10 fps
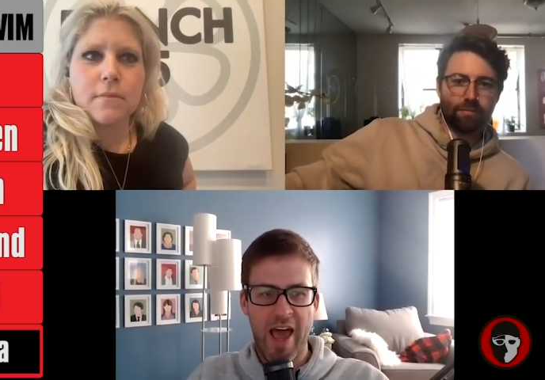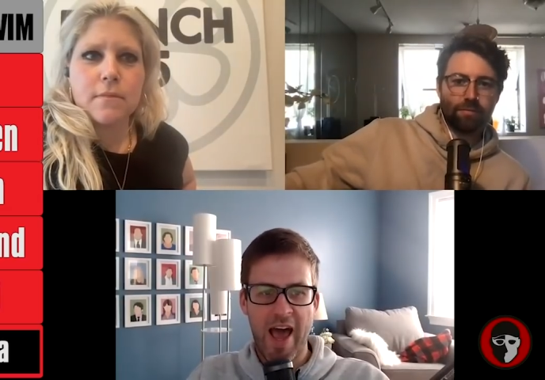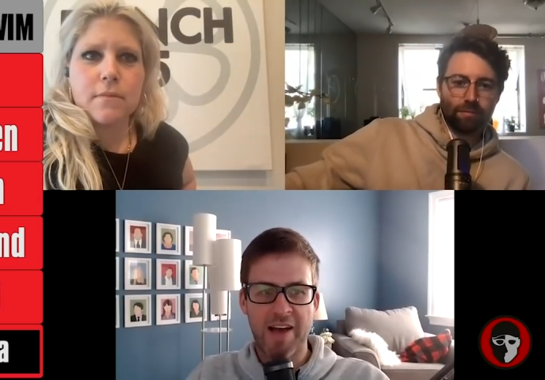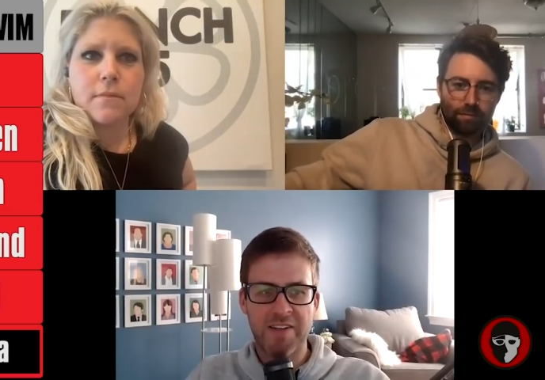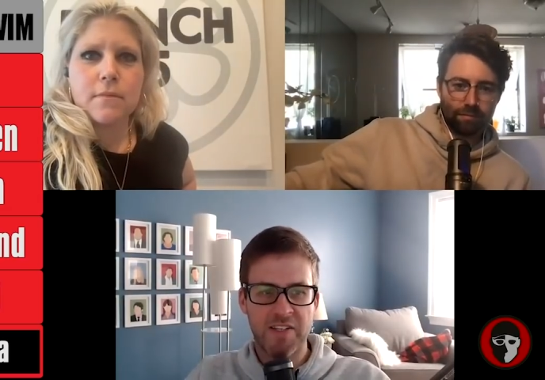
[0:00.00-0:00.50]

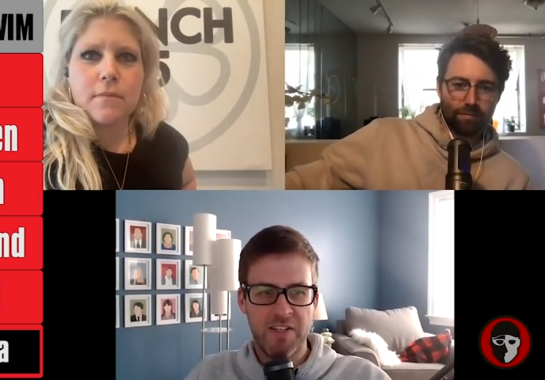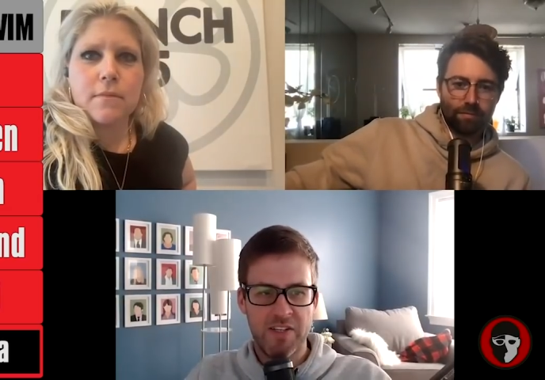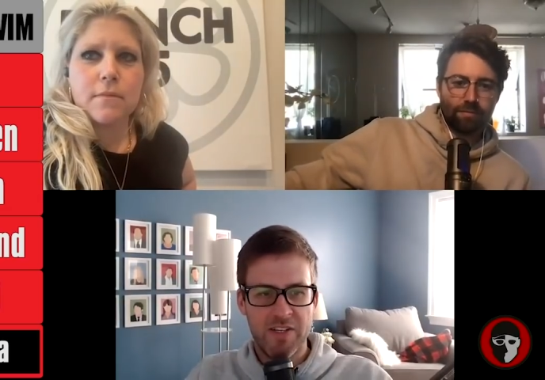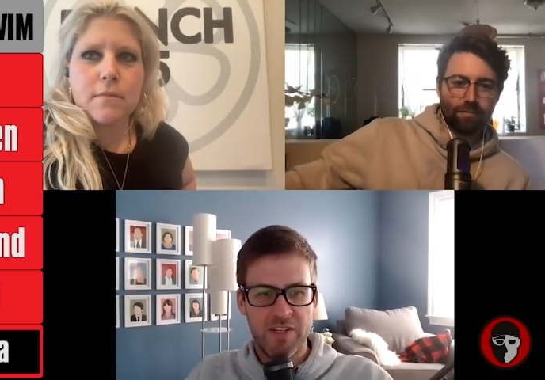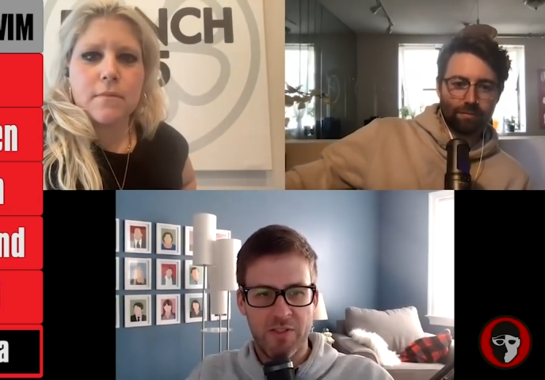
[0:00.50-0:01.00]
Speaker 1: at
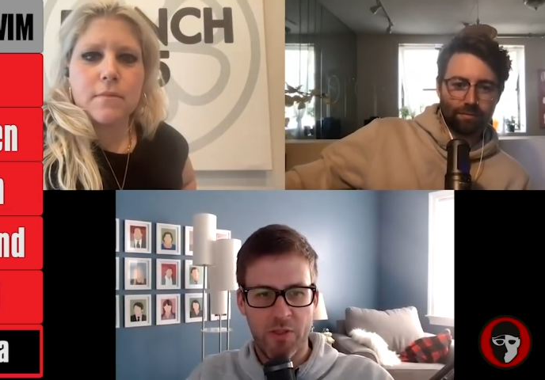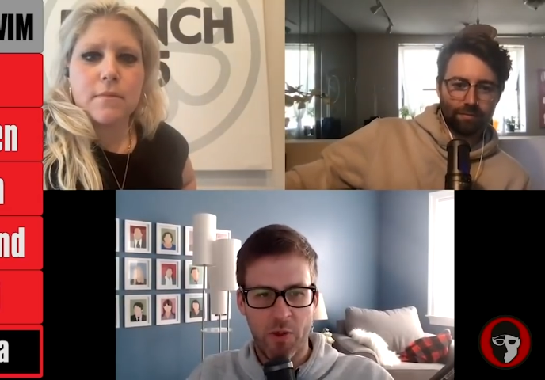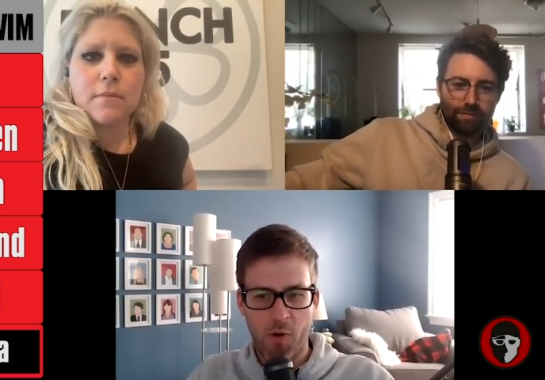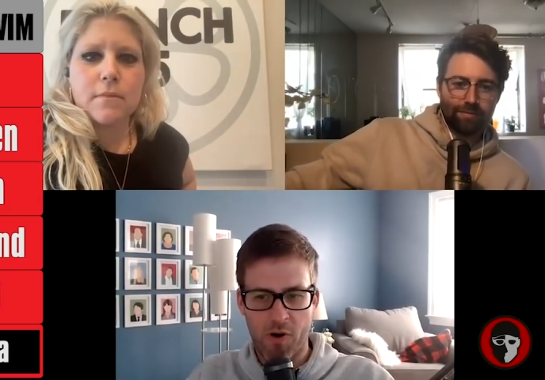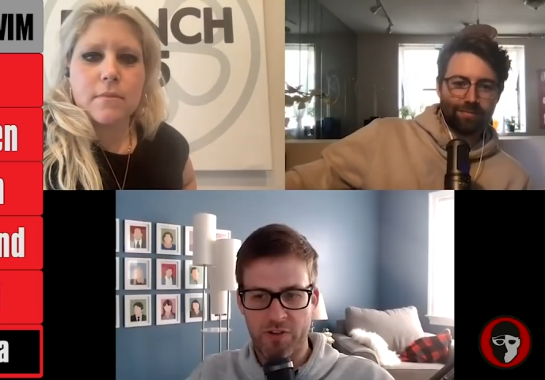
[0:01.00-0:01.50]

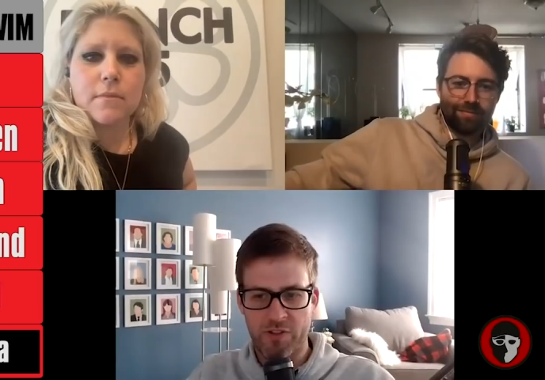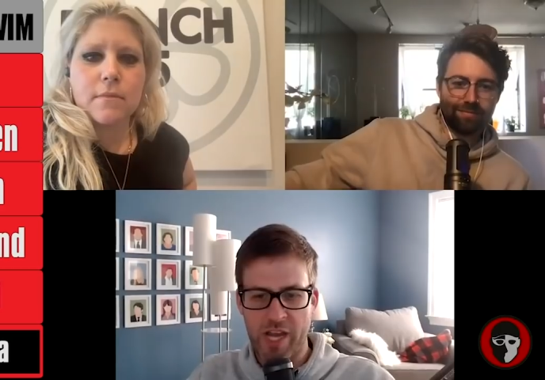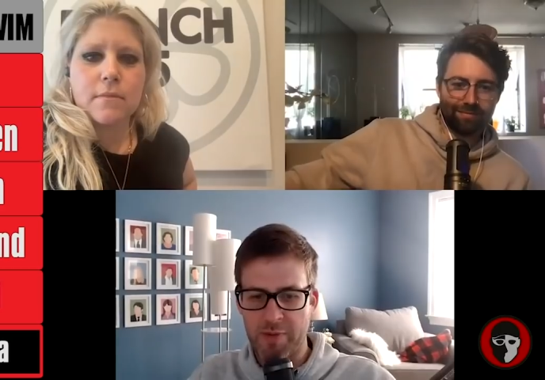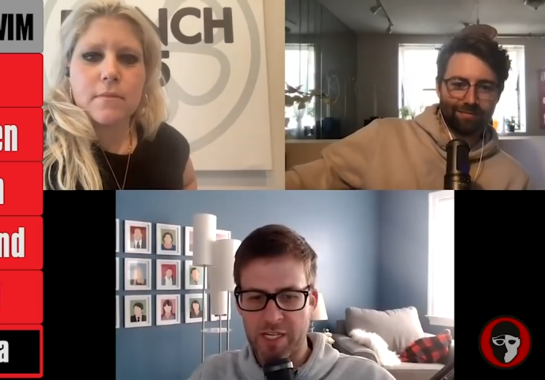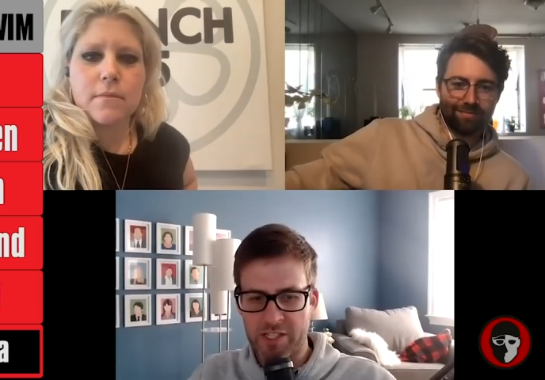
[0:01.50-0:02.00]
the World
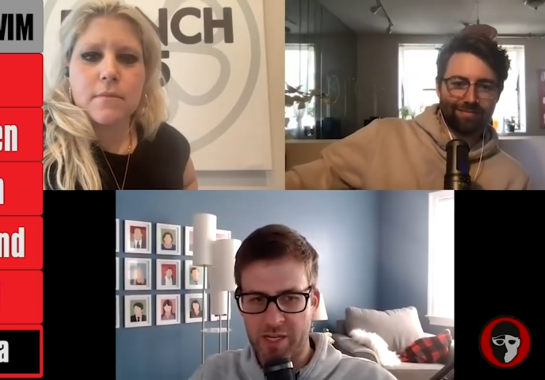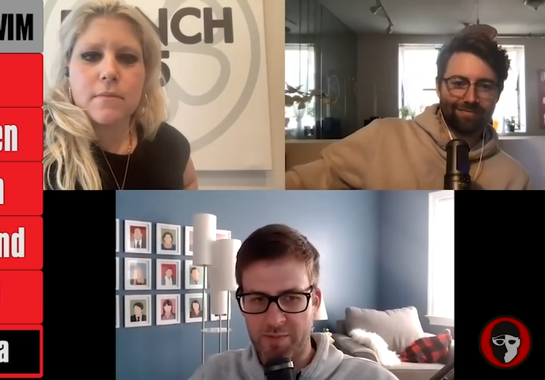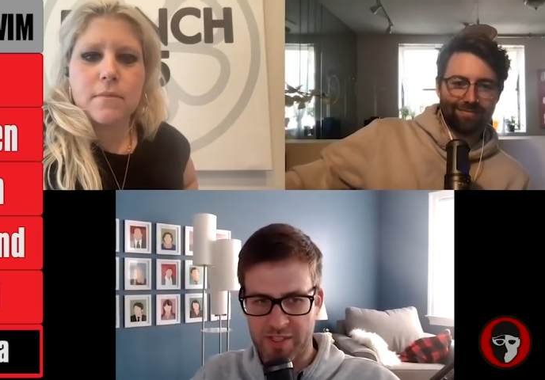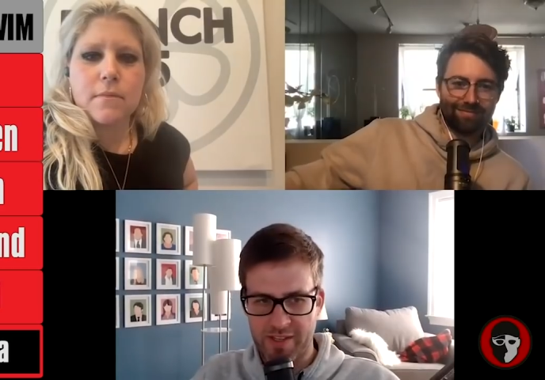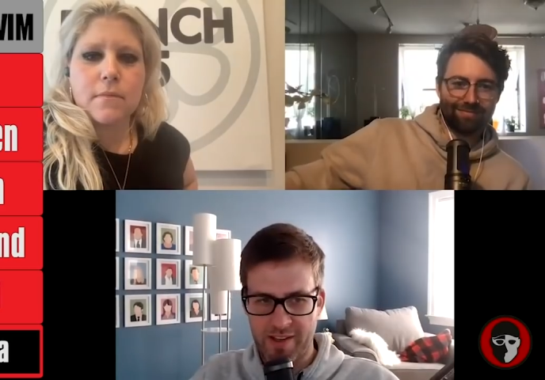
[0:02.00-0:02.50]

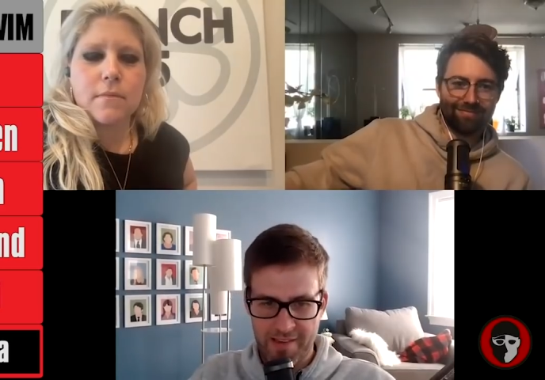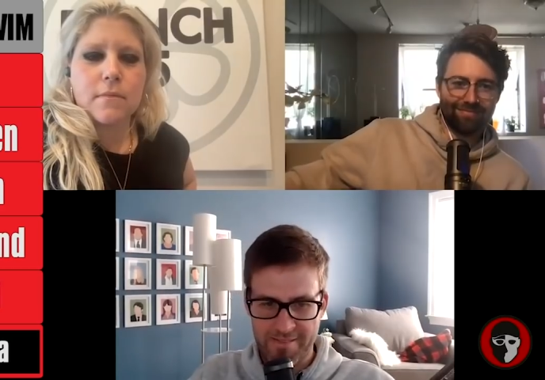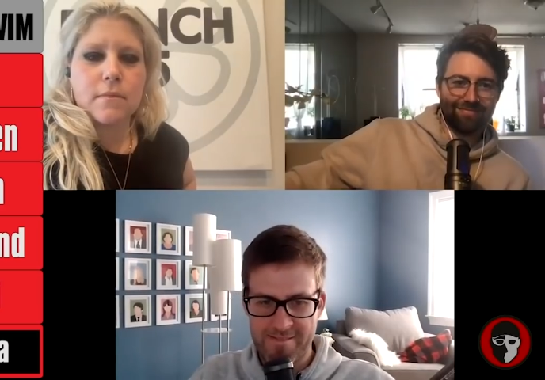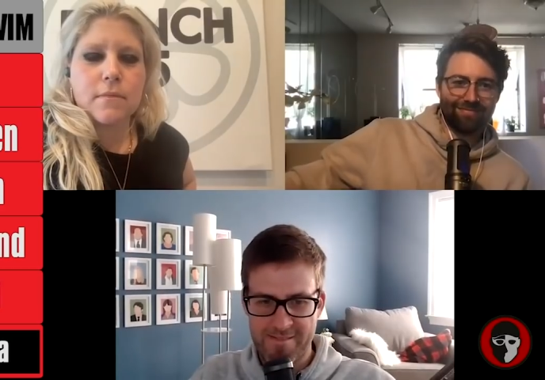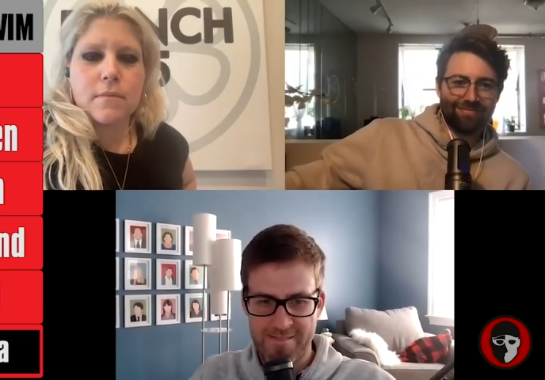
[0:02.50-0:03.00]
Championships.
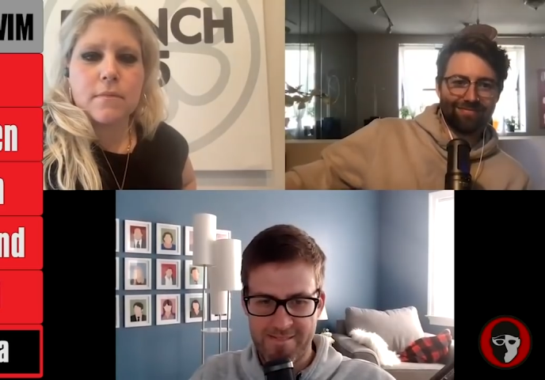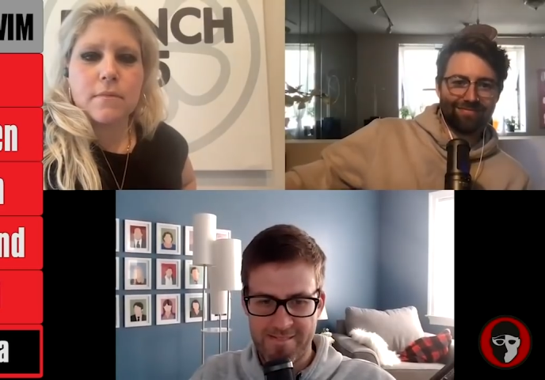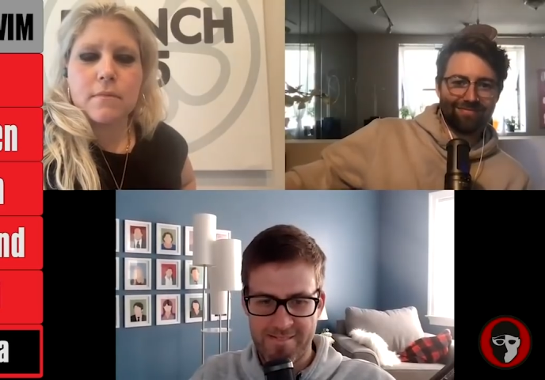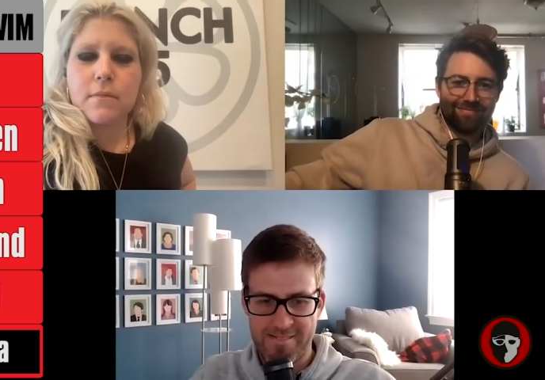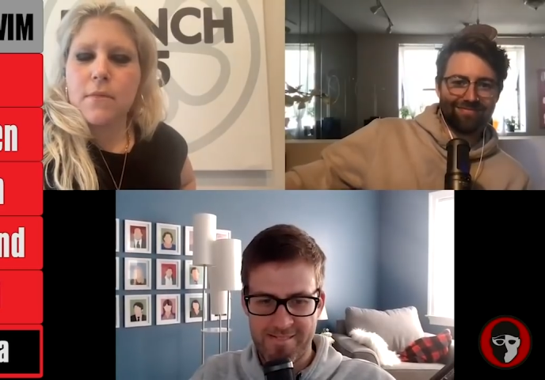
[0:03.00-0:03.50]

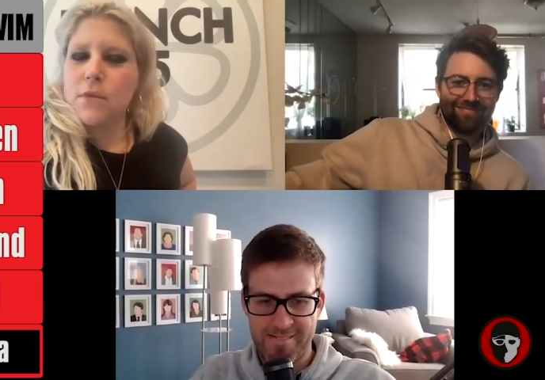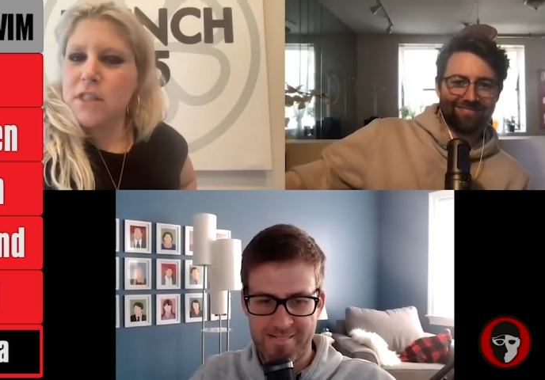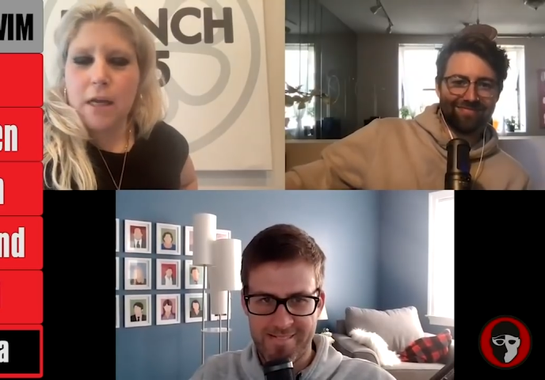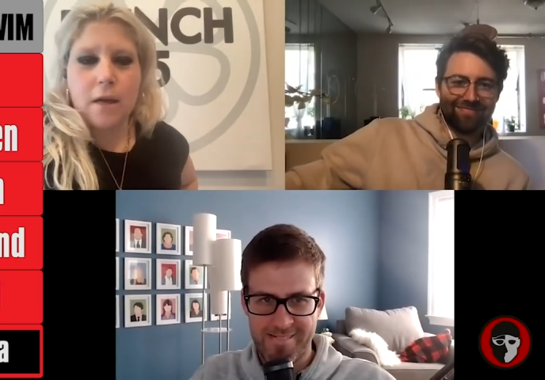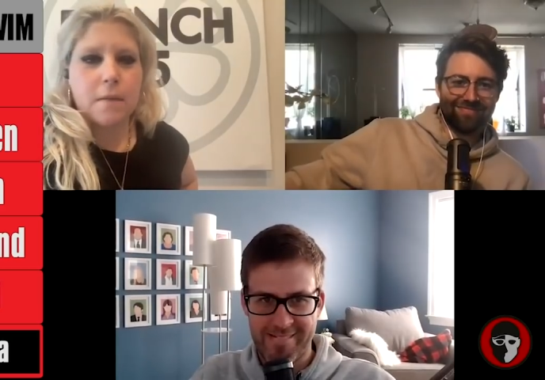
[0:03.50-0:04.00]

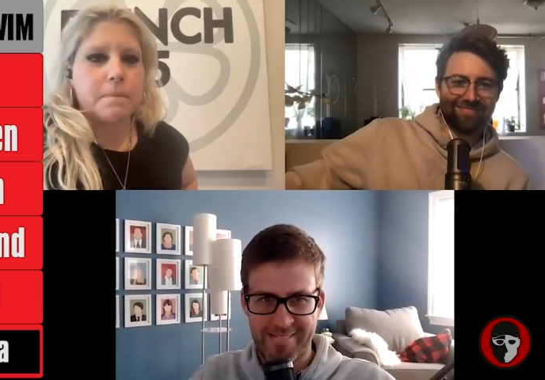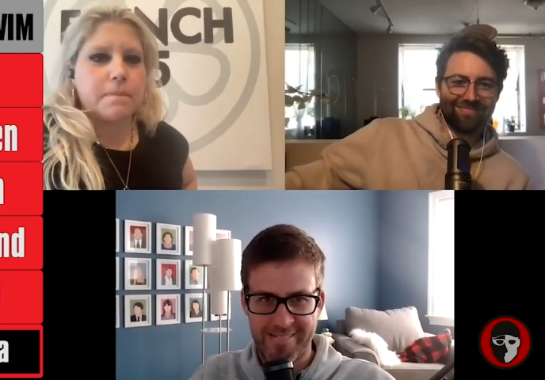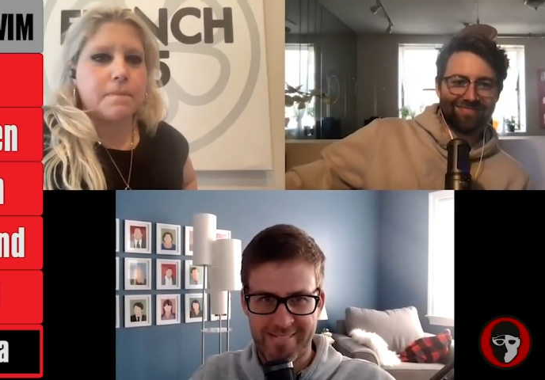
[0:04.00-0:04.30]
Sink.